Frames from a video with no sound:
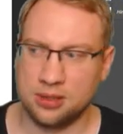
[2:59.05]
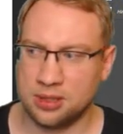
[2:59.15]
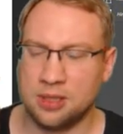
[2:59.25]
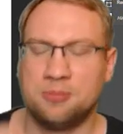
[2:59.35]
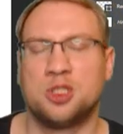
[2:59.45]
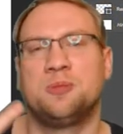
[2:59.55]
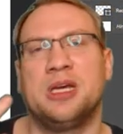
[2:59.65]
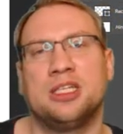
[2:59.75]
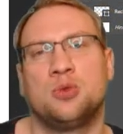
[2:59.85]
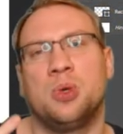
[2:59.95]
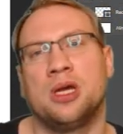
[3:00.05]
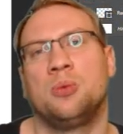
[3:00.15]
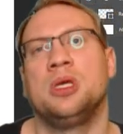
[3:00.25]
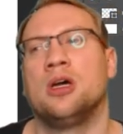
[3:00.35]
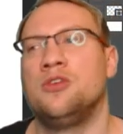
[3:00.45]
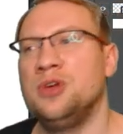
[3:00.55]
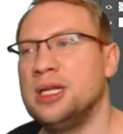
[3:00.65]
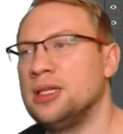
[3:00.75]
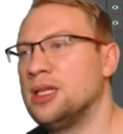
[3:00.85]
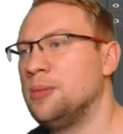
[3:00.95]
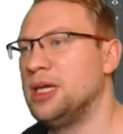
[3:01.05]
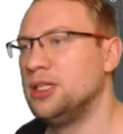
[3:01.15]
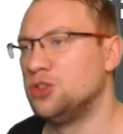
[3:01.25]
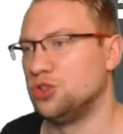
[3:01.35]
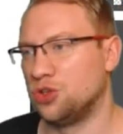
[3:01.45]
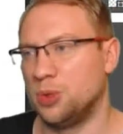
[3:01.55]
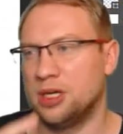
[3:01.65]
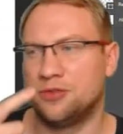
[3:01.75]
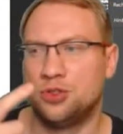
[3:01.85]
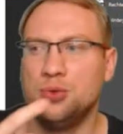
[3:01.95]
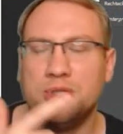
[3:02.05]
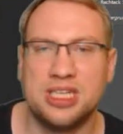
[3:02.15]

the space where we are reading them into. So we have two